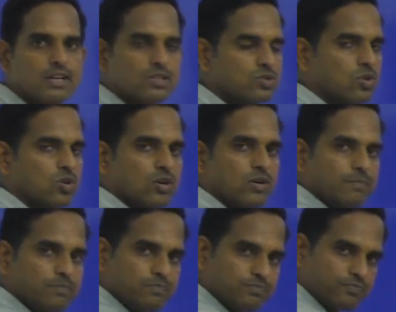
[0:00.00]
So
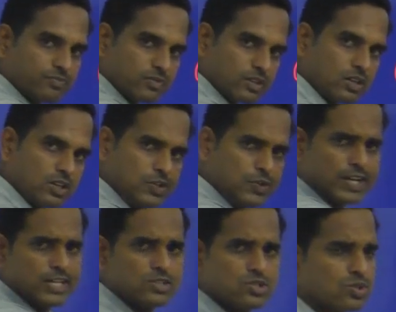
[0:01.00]
you
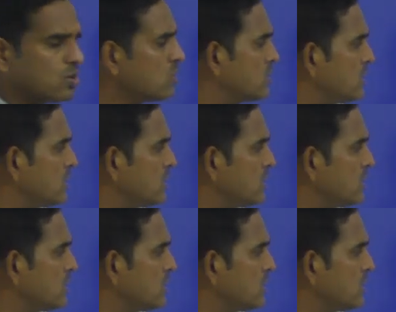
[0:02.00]
can store